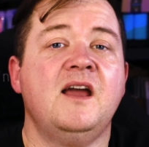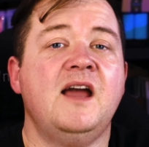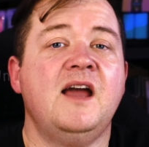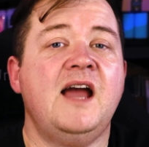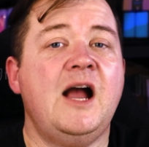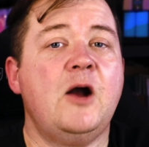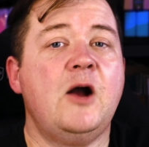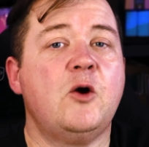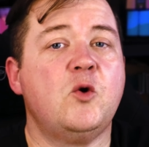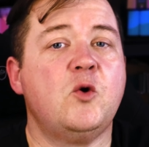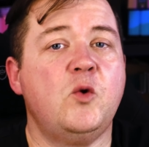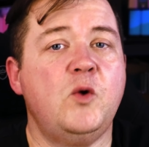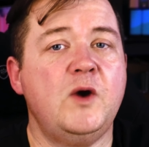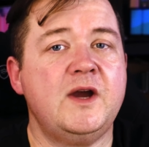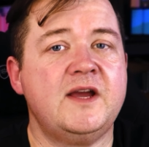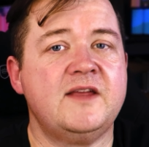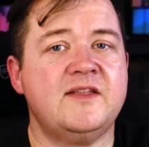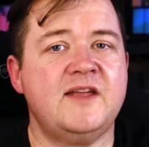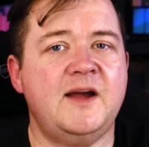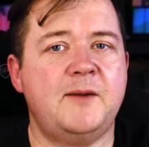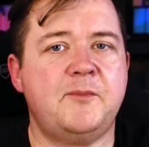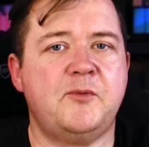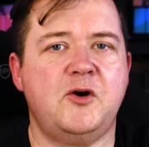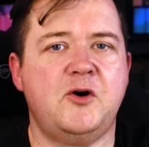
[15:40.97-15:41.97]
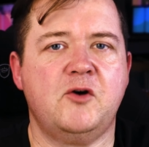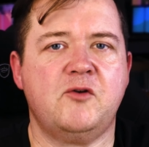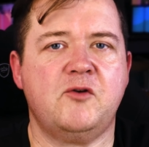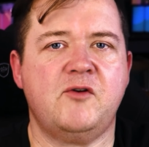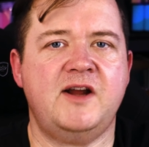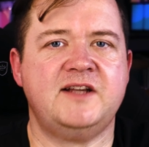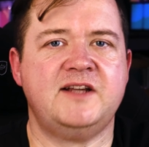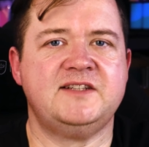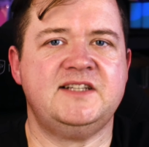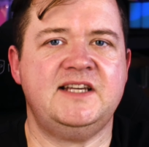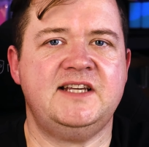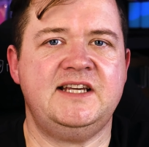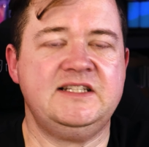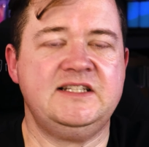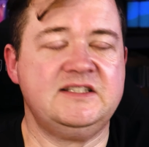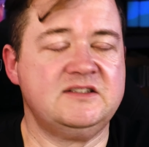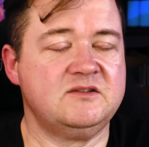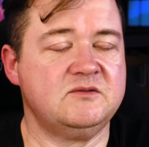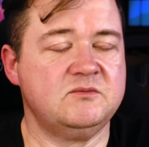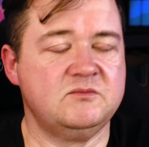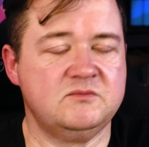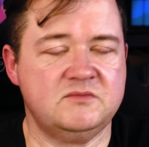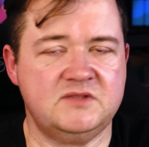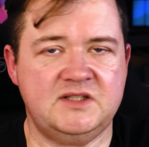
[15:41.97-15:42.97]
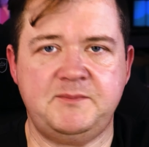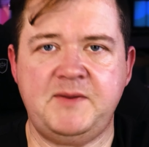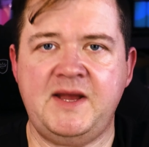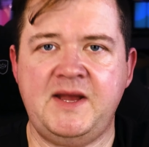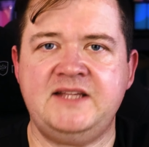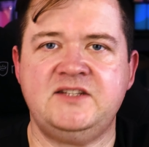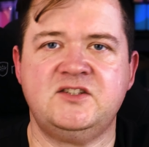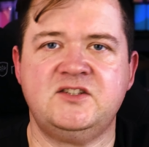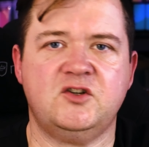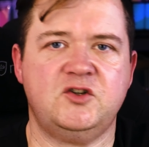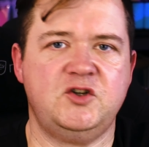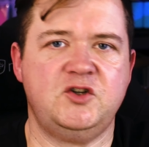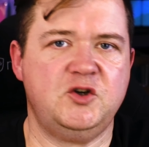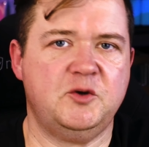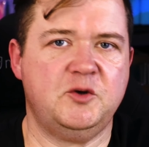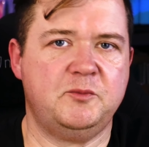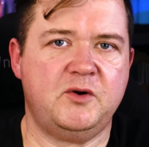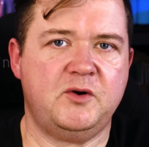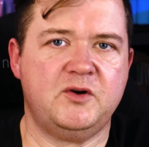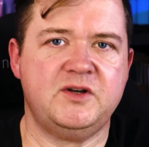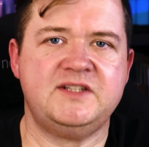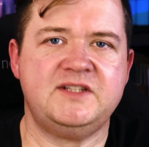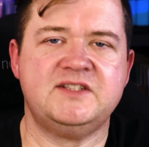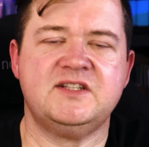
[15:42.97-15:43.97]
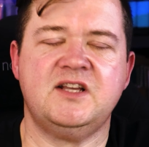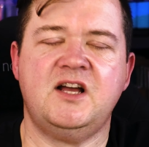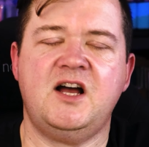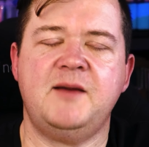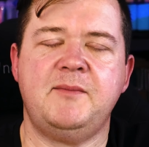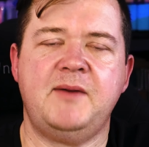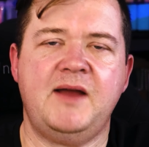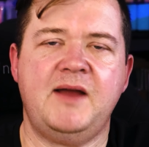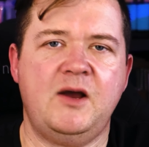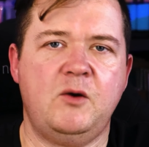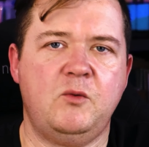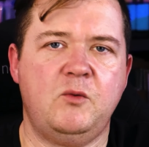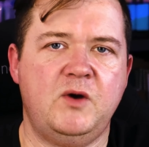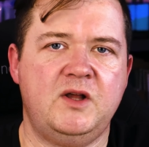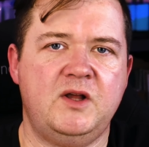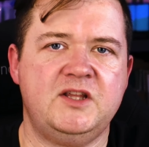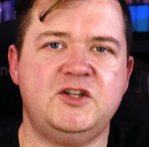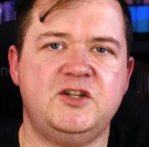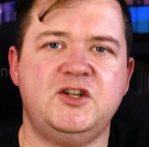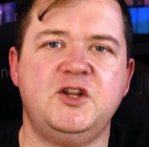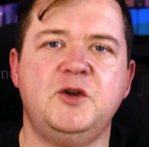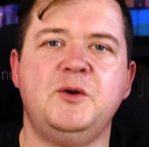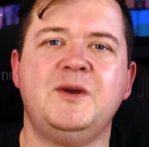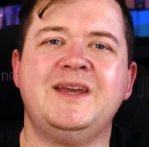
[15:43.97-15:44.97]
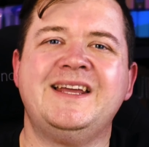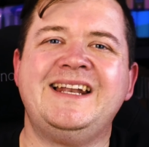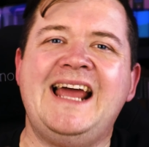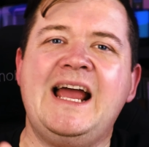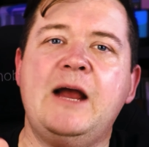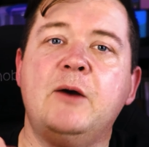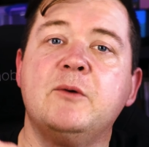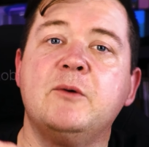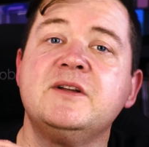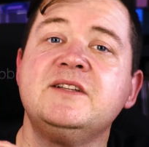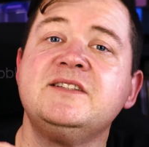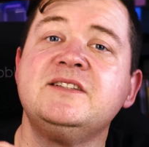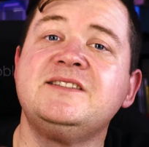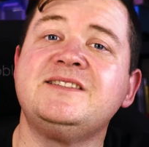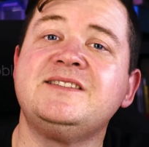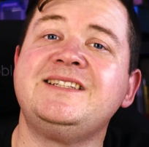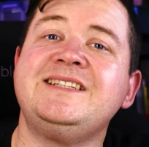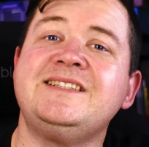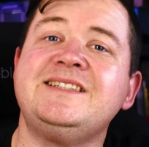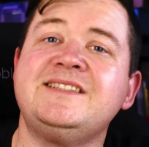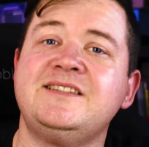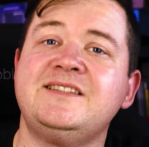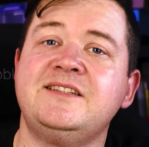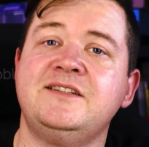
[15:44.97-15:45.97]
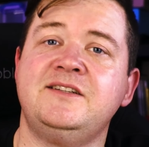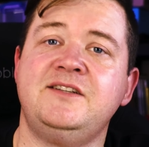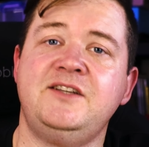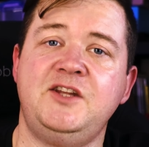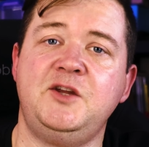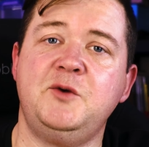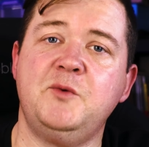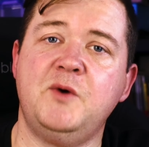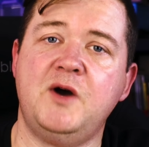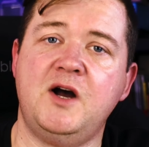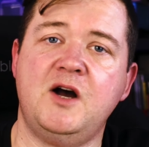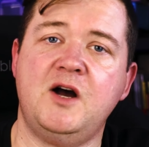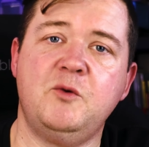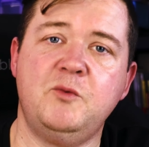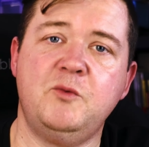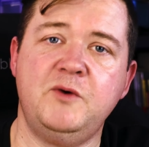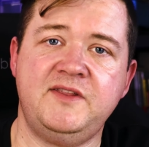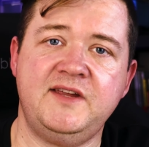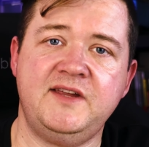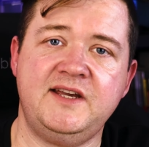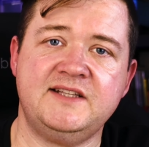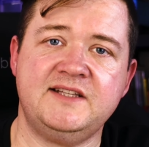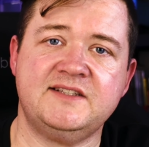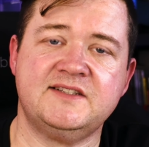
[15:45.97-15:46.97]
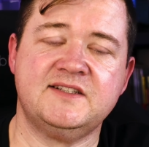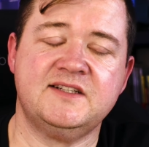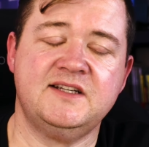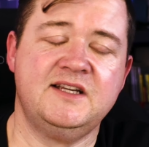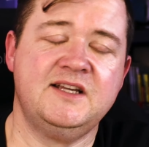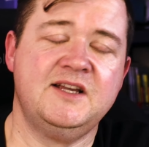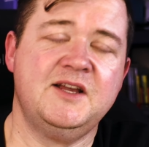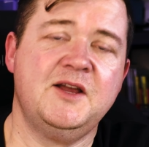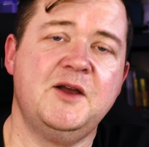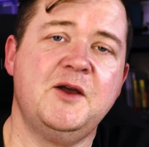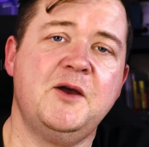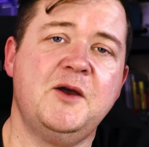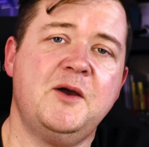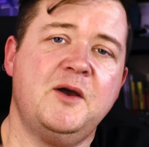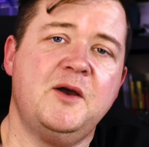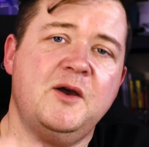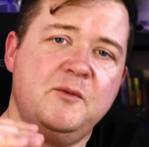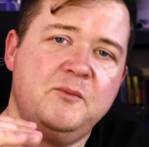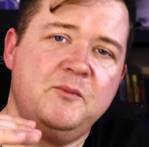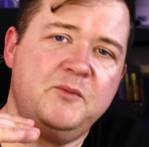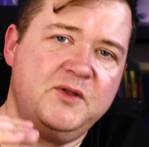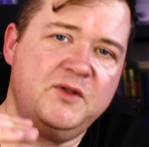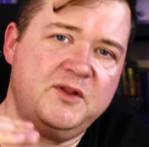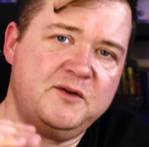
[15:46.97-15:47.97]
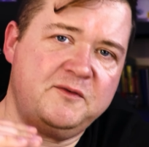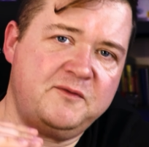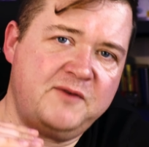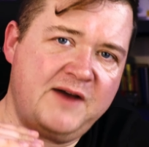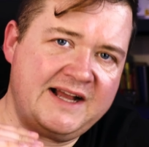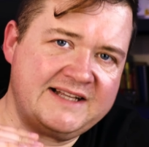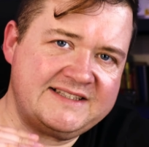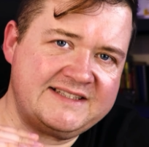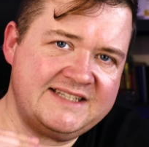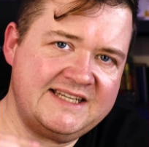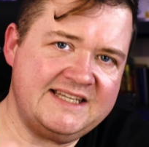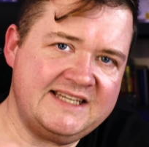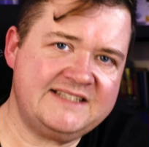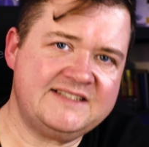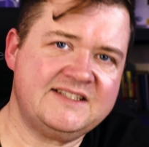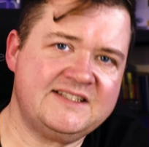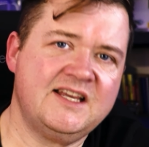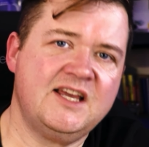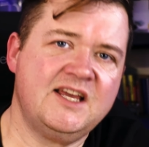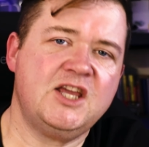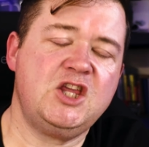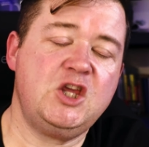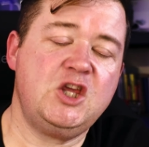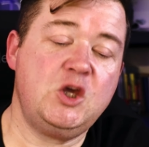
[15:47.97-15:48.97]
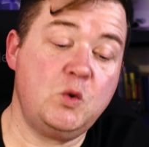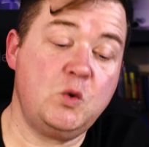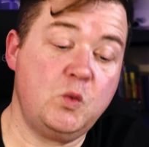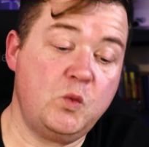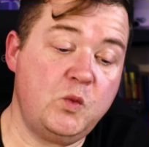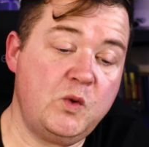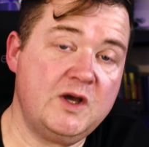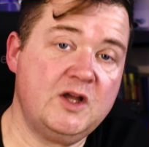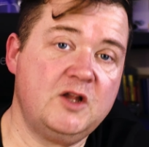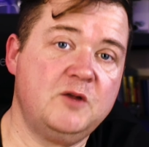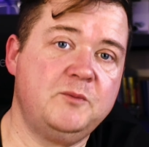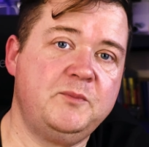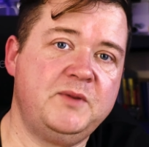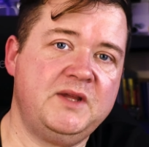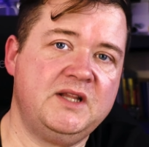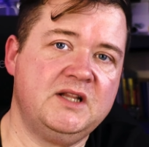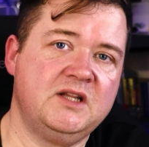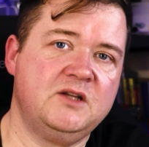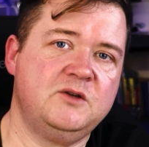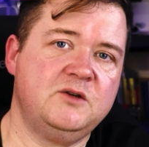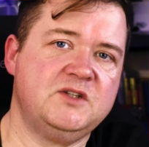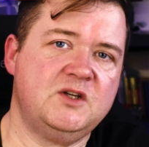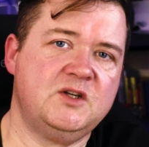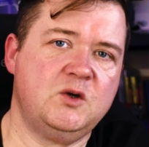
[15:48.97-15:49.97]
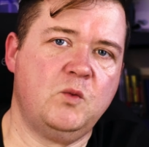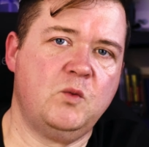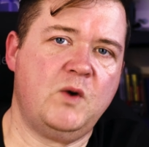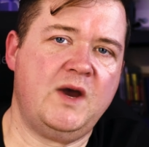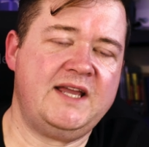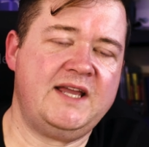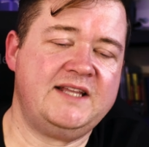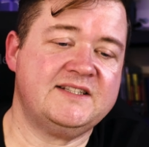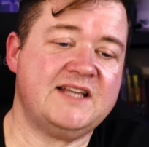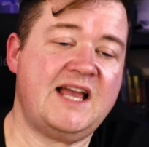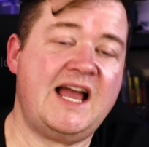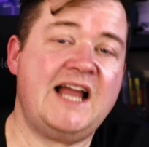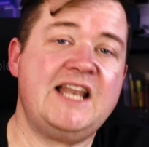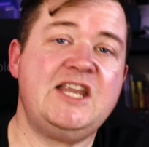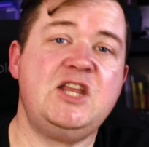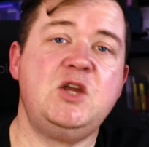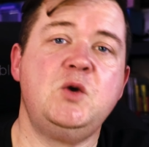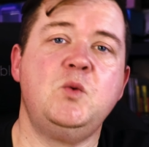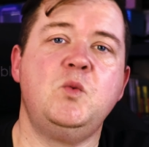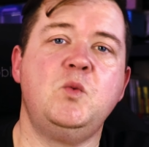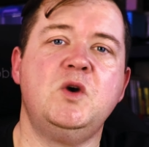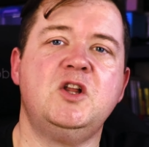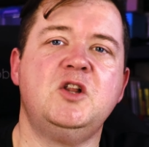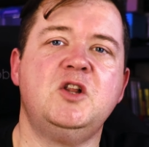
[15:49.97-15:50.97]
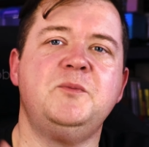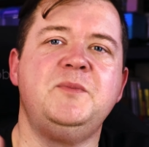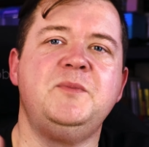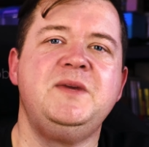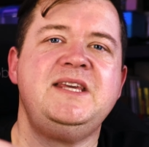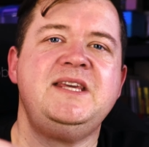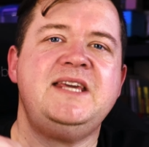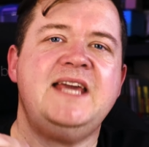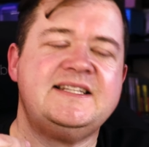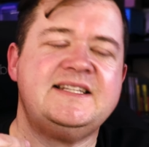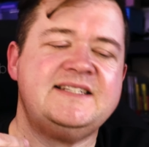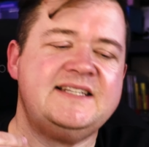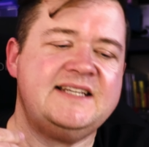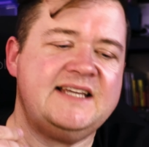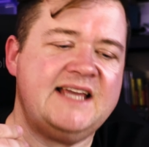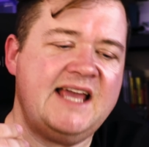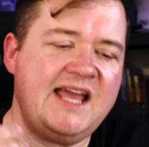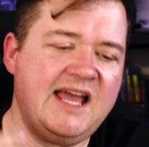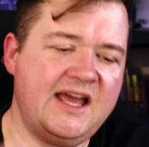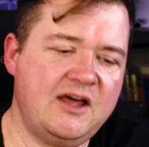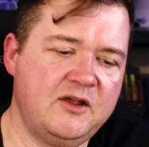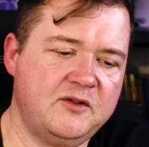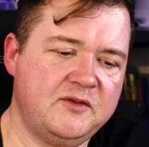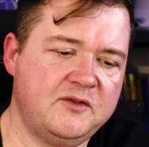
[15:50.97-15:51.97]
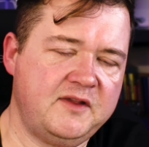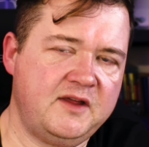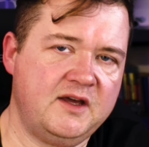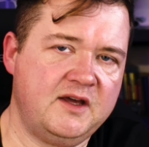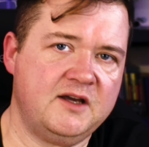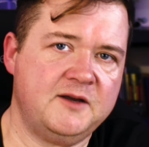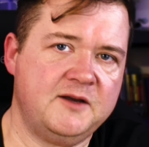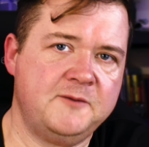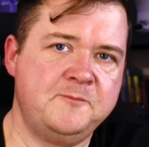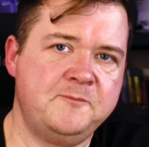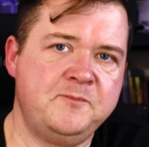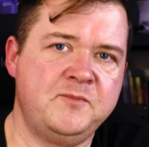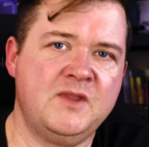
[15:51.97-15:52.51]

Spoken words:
How quick that progress is depends on your body type, how well you're doing, and how consistent you are with it. But the fact is, you will be losing weight and you will be getting healthier.